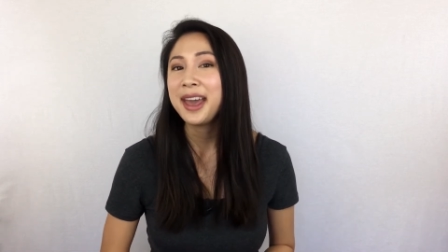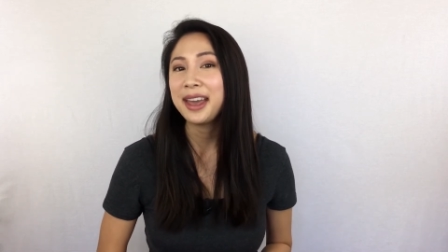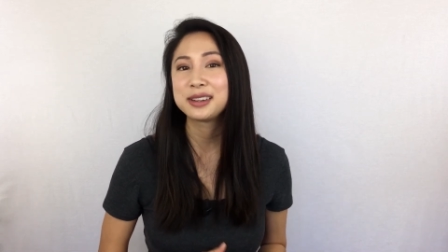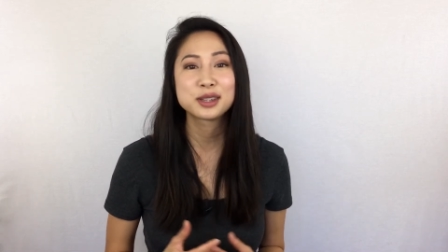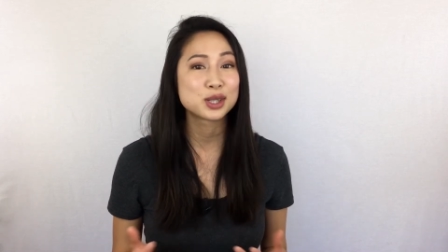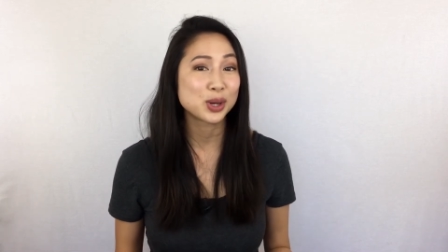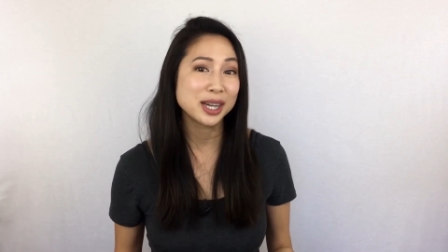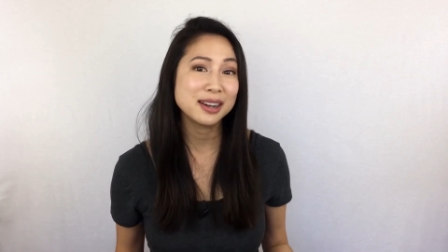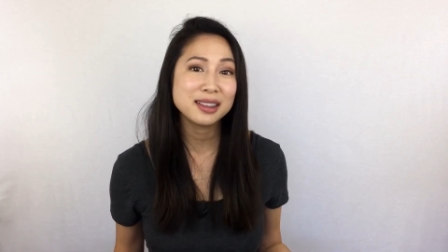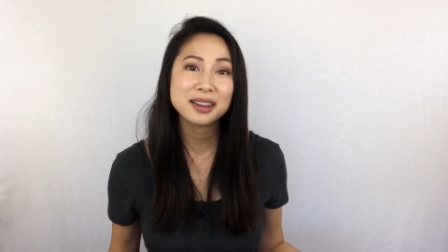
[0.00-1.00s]
and just join
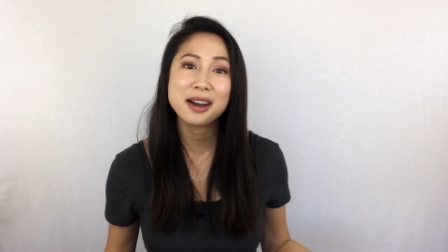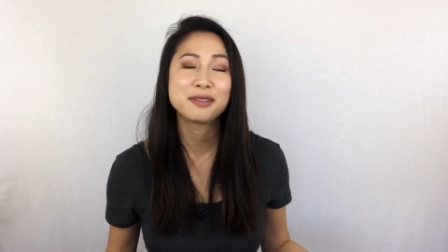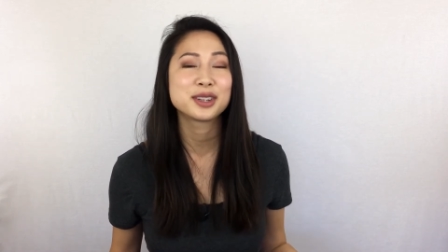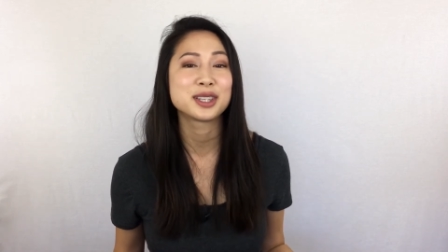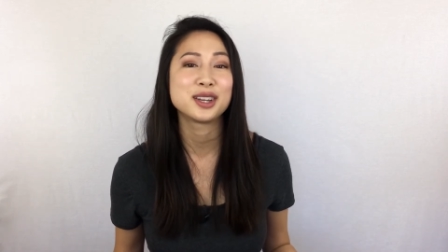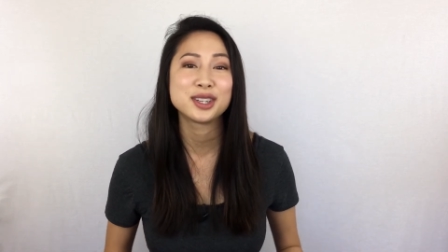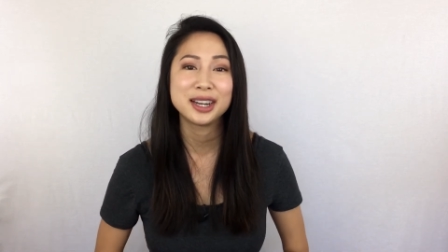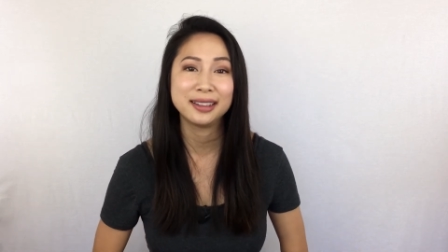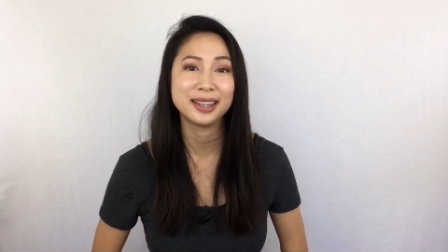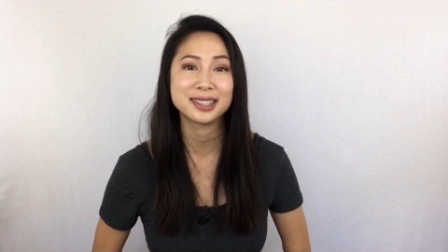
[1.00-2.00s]
in on the conversation
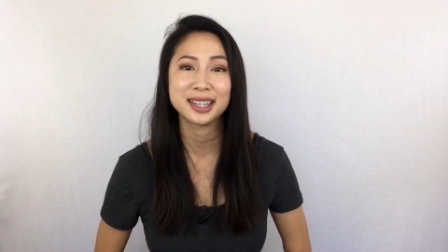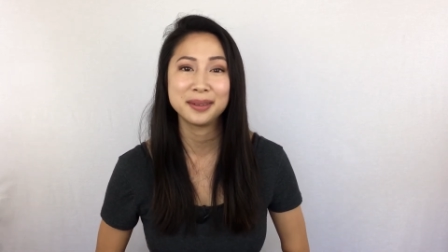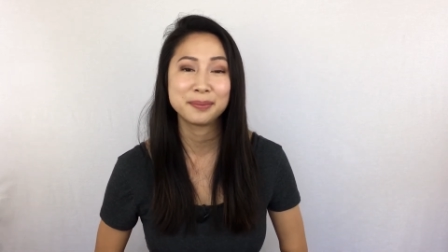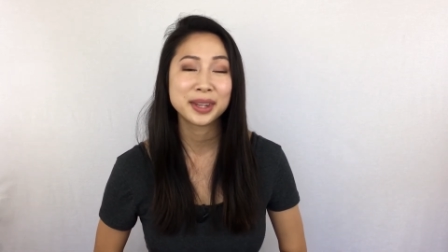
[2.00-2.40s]
and listen.